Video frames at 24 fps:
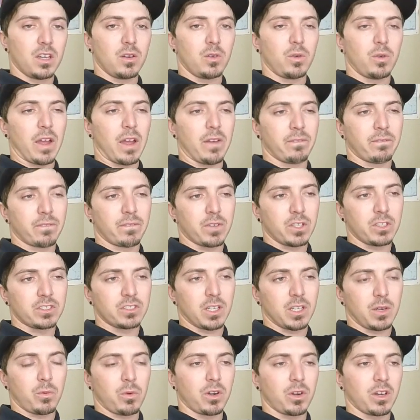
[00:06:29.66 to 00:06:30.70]
At first
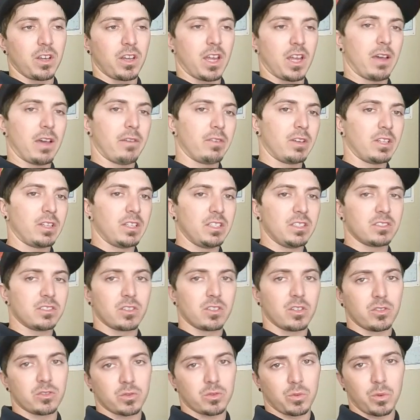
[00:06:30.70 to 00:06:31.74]
I wanted to have an East
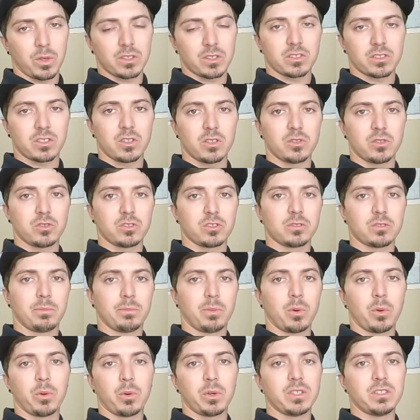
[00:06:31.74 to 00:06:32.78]
Coast, West Coast
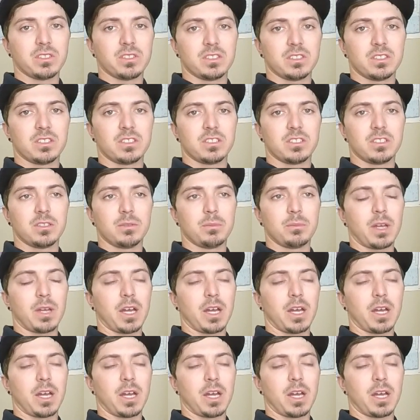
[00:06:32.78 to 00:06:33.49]
point system.